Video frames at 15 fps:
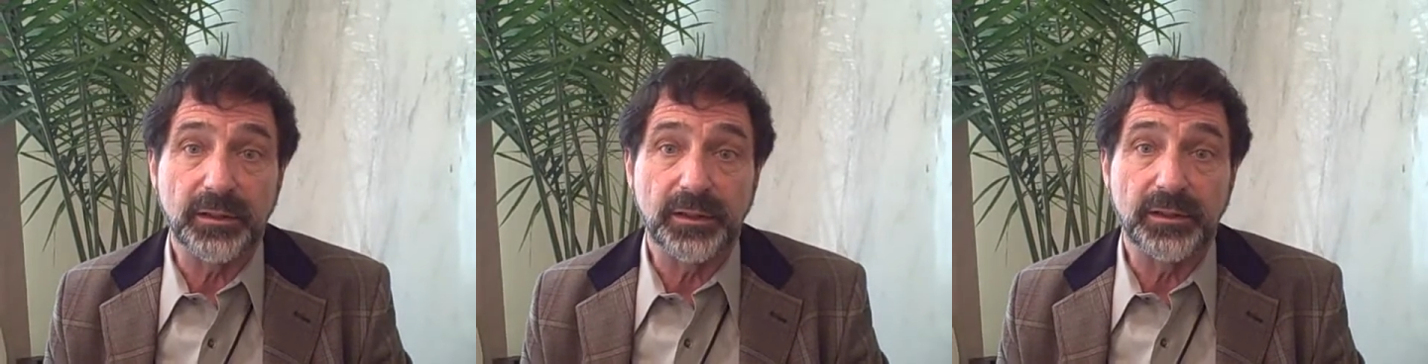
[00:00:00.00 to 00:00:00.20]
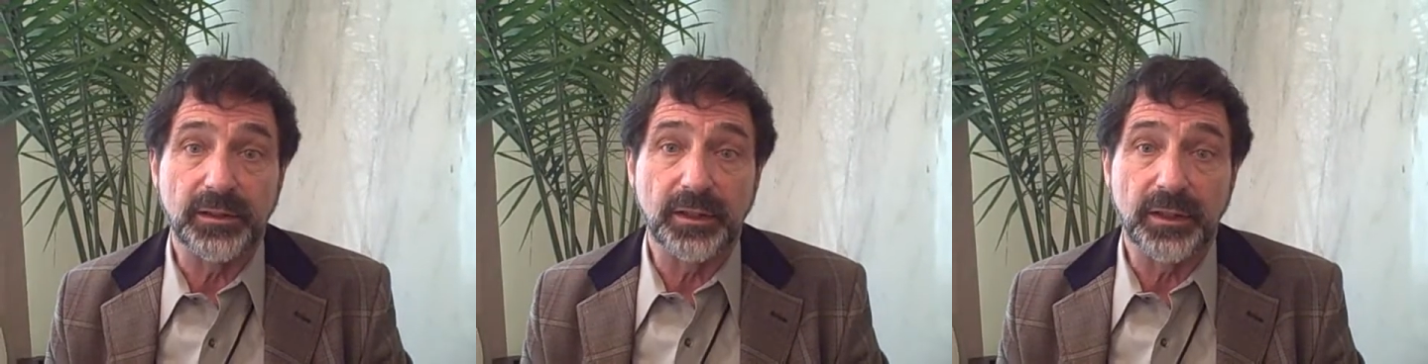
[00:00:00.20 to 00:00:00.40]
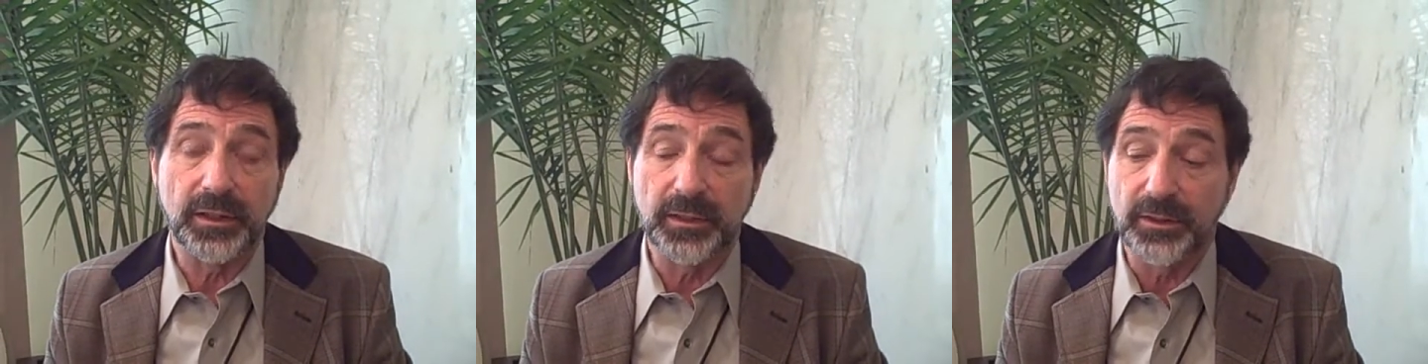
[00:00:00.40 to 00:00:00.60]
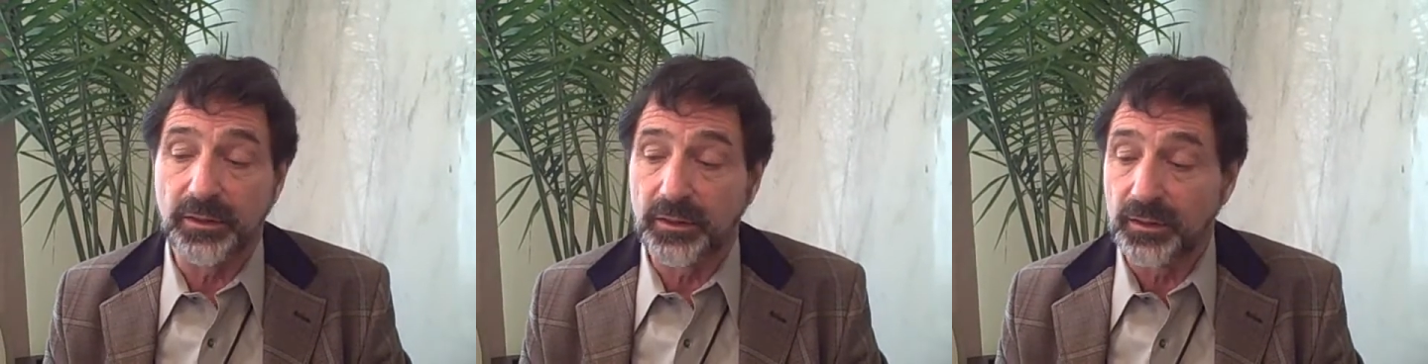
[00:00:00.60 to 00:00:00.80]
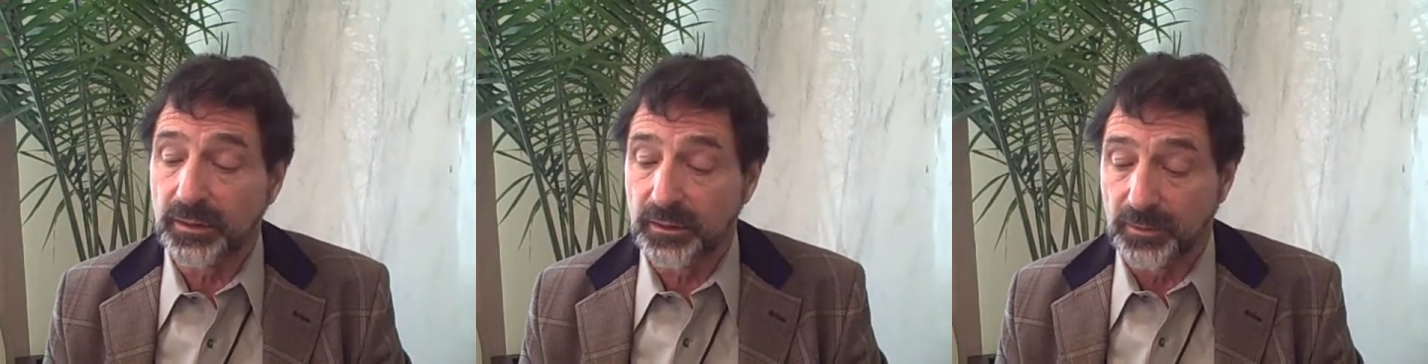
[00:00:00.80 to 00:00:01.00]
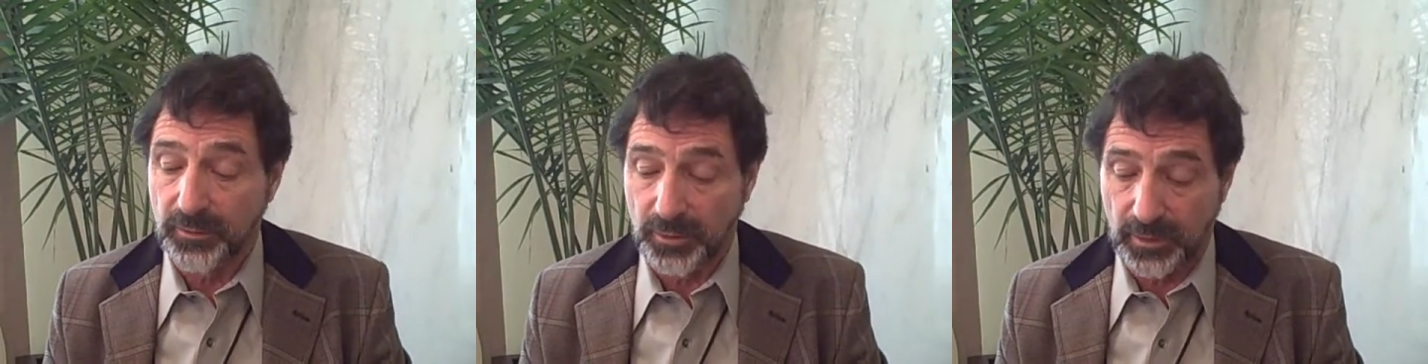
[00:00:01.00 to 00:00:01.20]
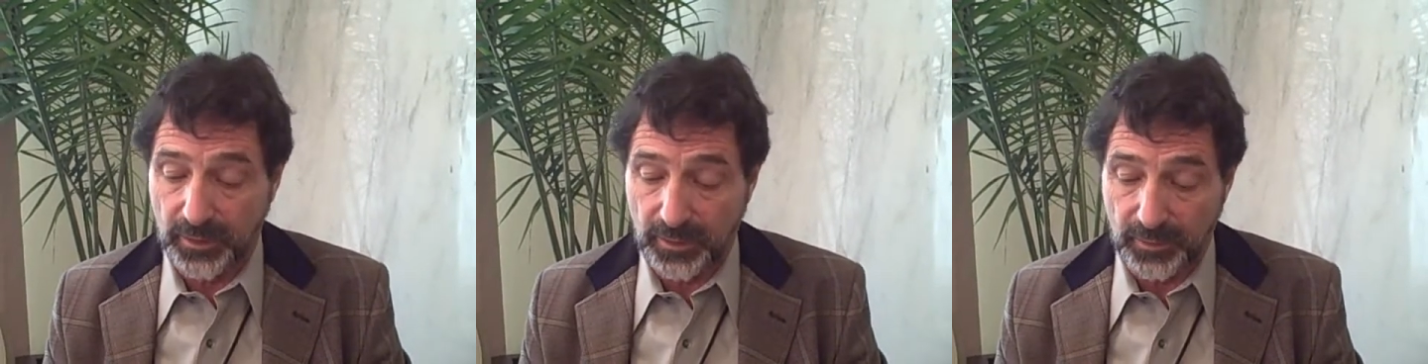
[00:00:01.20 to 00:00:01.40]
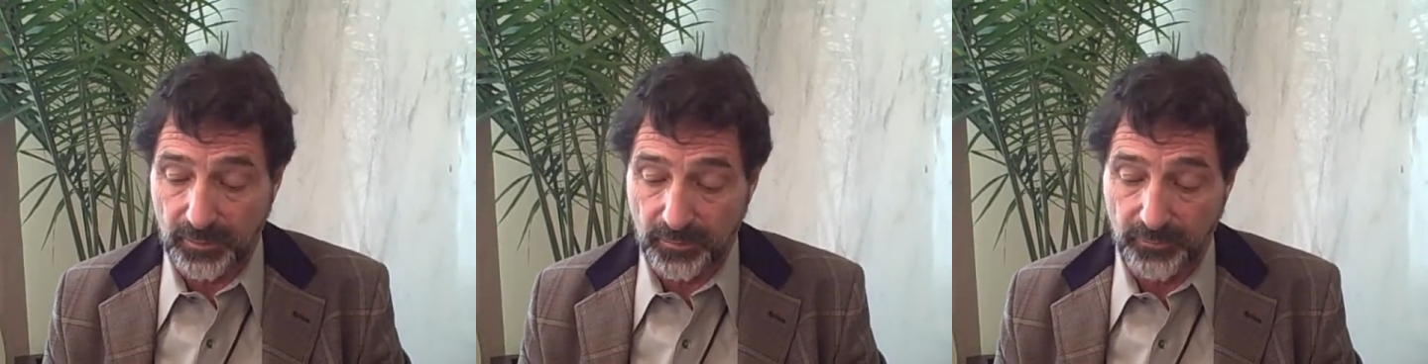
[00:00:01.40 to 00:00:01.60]
in
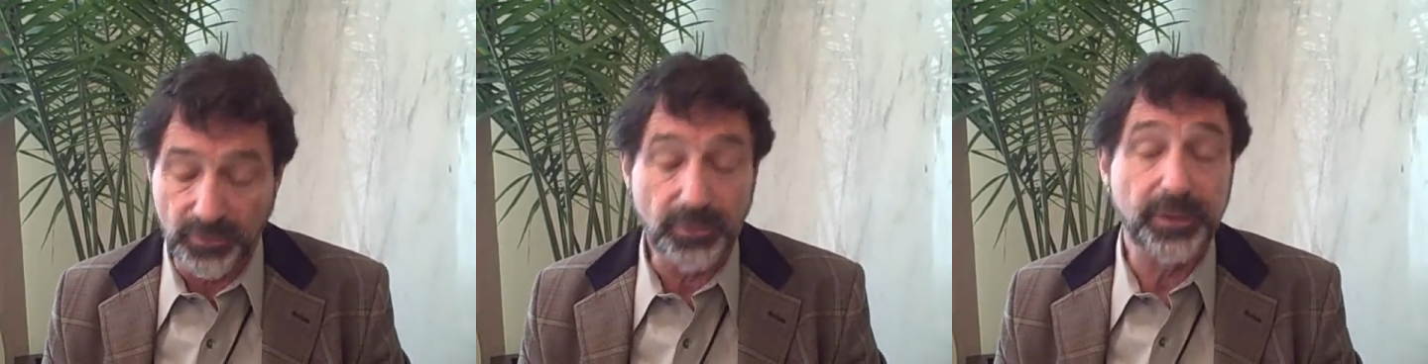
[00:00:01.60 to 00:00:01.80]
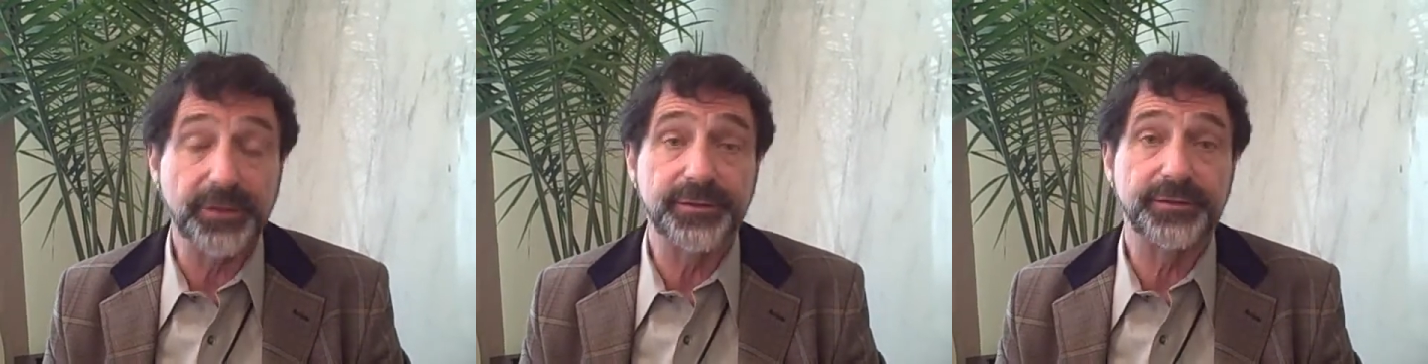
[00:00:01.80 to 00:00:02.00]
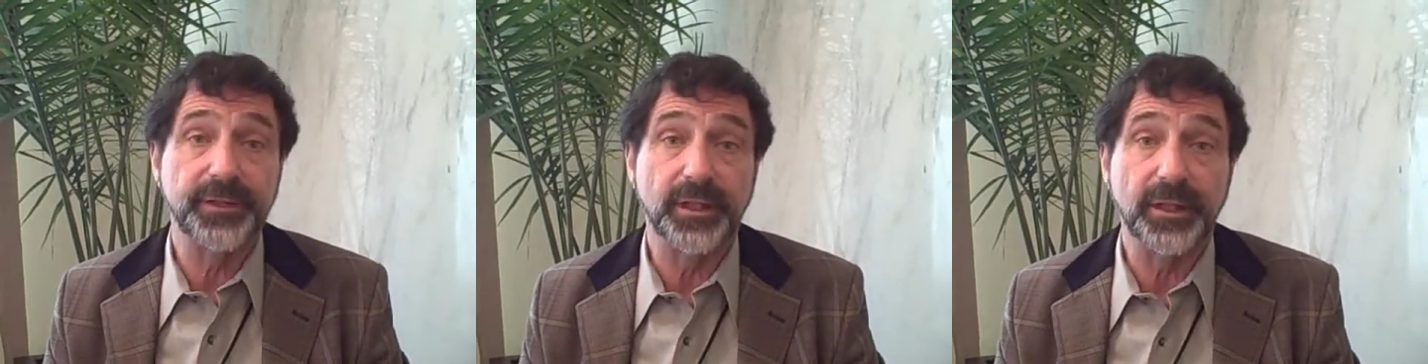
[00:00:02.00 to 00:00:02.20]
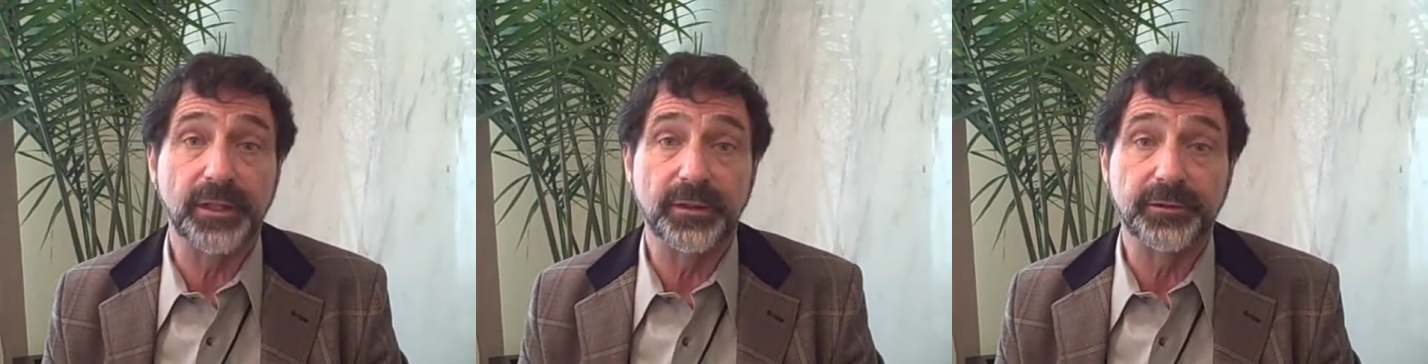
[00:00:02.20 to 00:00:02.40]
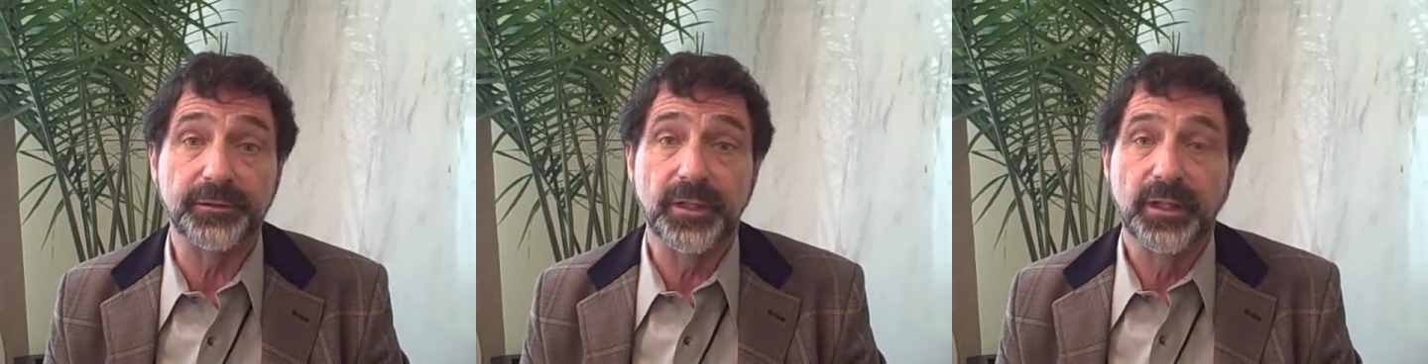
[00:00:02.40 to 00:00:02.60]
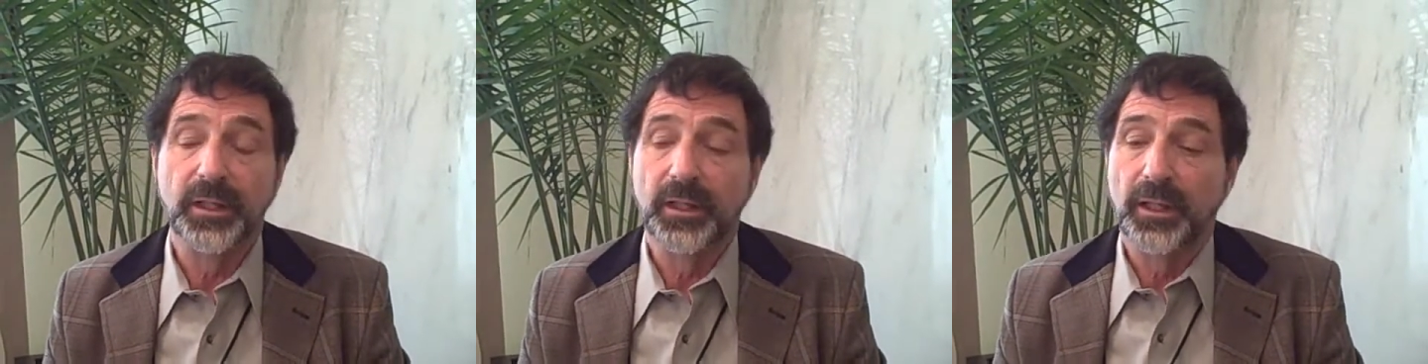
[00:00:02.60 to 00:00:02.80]
various settings.